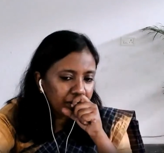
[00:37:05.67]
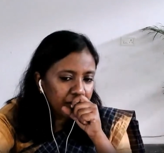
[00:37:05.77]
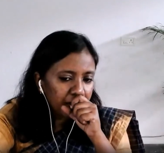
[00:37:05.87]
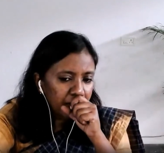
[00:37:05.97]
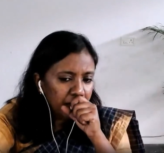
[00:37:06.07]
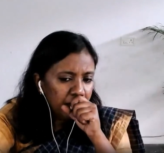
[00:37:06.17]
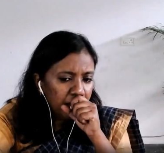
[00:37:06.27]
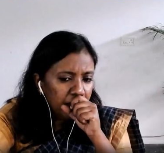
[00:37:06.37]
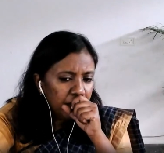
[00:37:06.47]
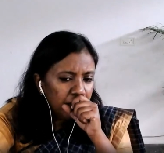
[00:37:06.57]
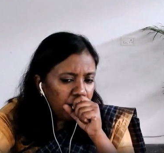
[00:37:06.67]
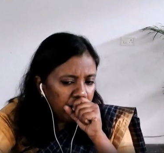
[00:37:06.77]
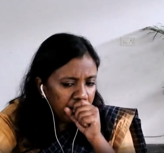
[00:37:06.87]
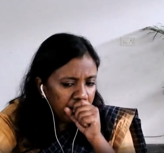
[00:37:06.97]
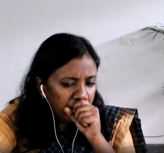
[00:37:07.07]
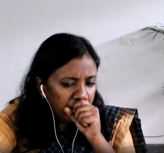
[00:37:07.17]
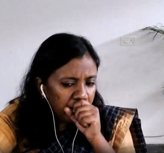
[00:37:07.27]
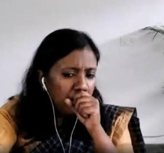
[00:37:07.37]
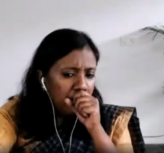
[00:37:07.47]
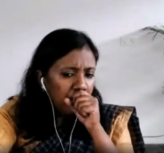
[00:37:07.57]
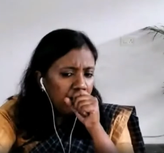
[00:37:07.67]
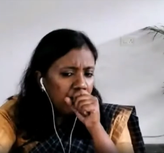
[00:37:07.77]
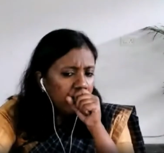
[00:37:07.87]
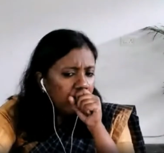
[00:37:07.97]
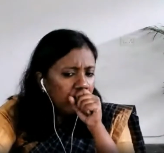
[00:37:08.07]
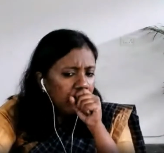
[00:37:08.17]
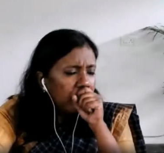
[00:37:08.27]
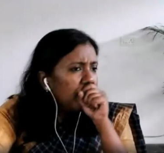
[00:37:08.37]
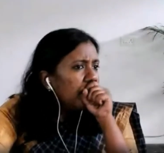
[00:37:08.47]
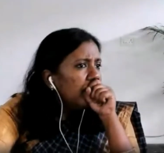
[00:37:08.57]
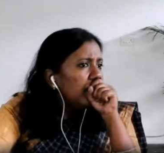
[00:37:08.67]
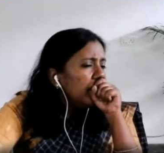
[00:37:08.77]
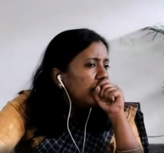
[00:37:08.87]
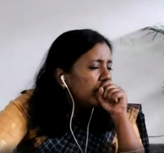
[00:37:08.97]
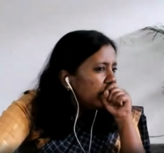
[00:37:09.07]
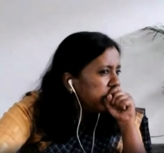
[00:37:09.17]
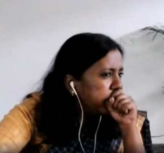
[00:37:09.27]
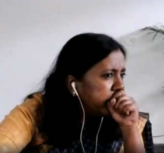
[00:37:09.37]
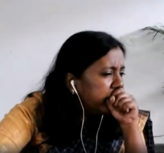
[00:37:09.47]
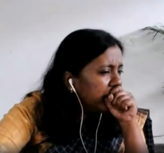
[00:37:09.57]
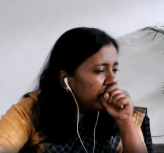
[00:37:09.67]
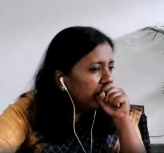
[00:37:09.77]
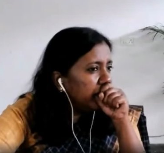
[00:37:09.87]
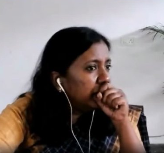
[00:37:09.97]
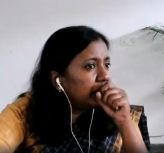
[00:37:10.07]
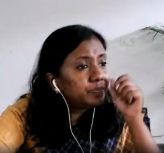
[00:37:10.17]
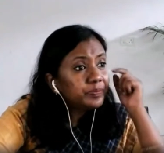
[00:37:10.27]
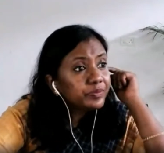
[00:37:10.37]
Nobody speaks.